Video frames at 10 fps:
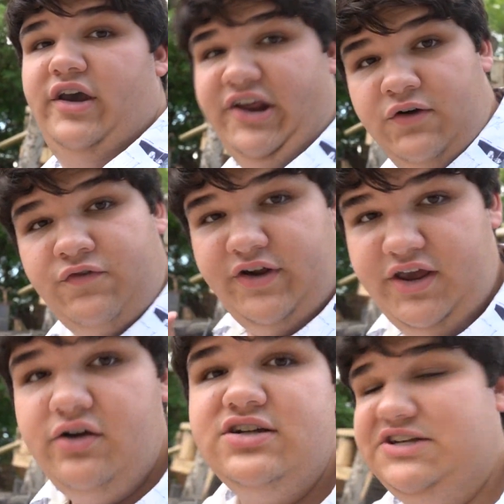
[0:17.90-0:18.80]
You know, for
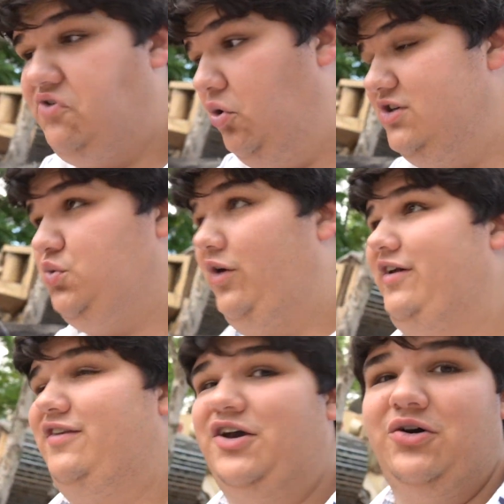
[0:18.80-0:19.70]
years I've always
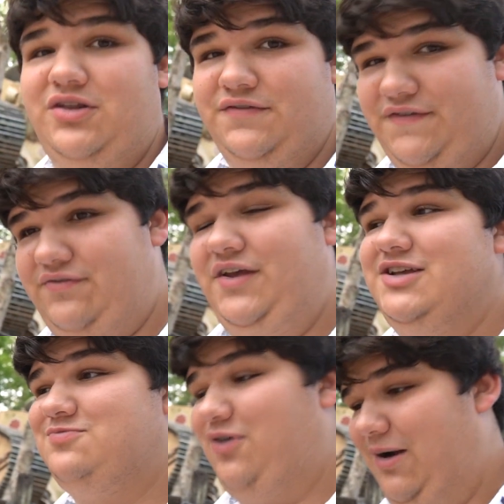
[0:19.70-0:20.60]
wanted to go to the
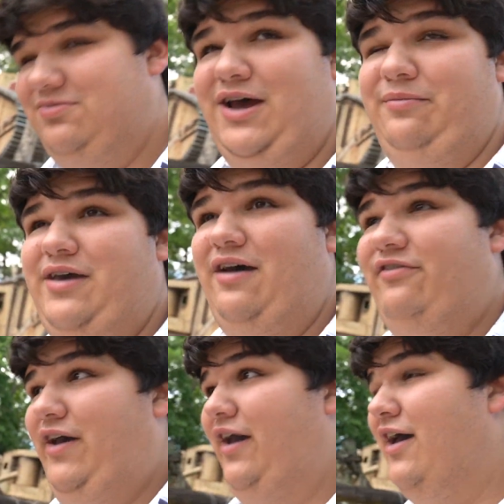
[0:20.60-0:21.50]
50's Primetime
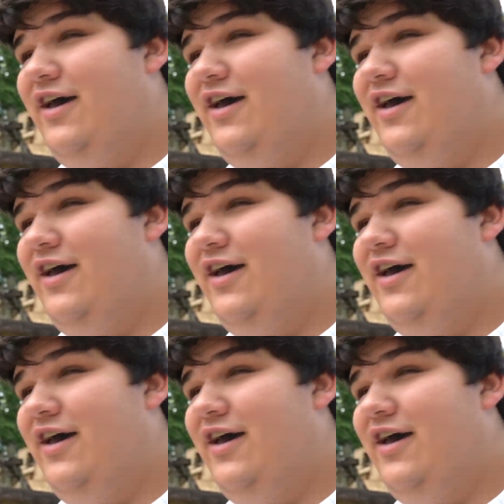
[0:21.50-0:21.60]
Cafe.